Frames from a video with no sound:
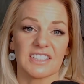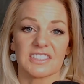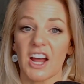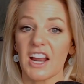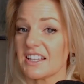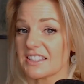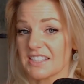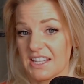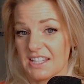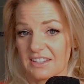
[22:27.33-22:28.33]
It's not us
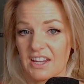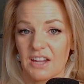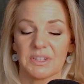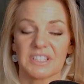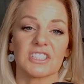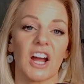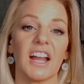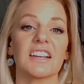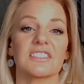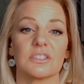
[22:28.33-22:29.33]
taking them. It's not
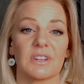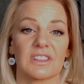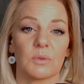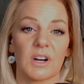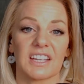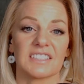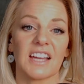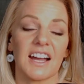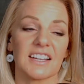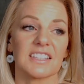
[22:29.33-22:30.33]
us doing the work. It's
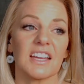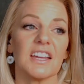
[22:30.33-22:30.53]
us